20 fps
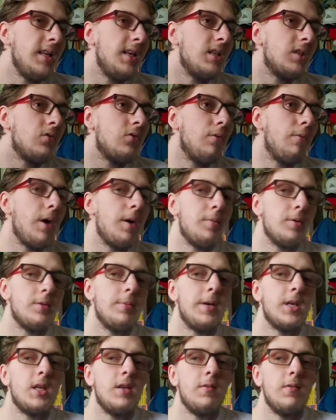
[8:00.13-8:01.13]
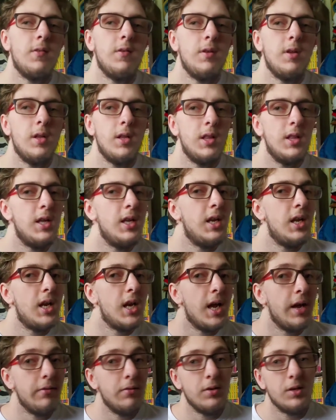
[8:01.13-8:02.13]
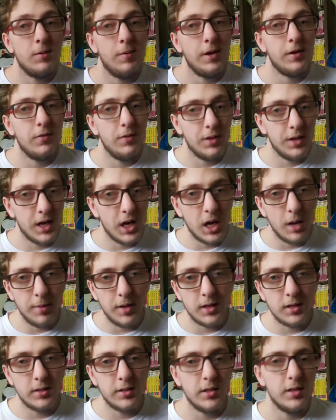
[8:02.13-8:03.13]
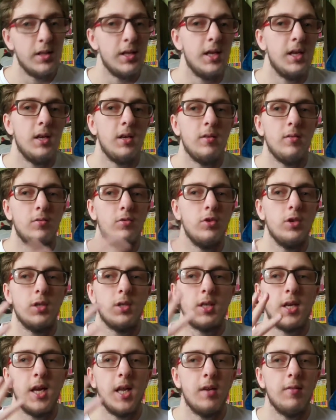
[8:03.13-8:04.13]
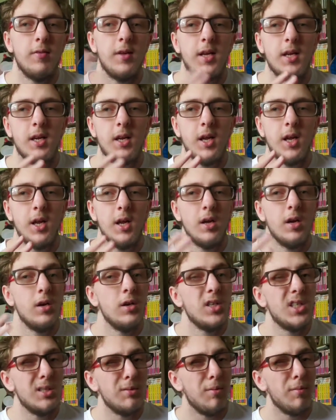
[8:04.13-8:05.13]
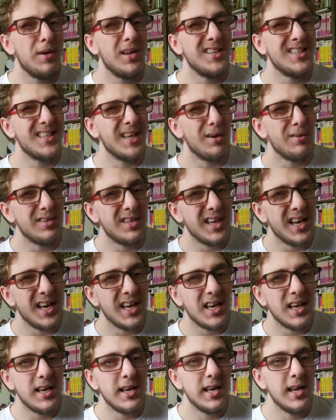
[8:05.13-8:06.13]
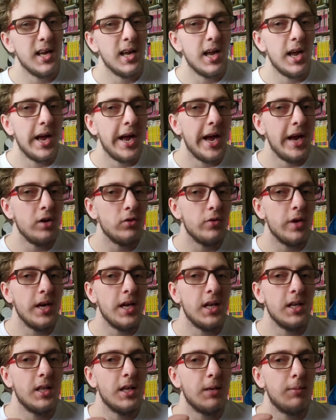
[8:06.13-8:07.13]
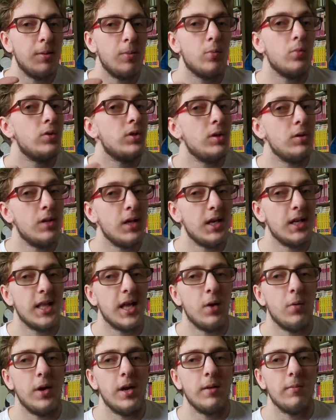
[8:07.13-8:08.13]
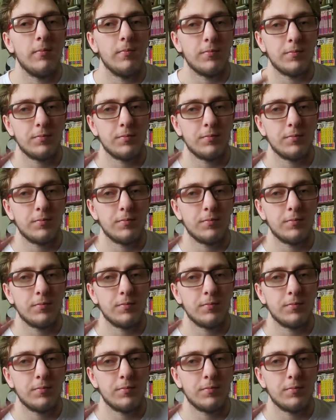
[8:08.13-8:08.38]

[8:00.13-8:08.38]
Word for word: least from my perspective, they didn't have respect for the comics. They just kind of like Superman's outdated. And granted, like people do think that way.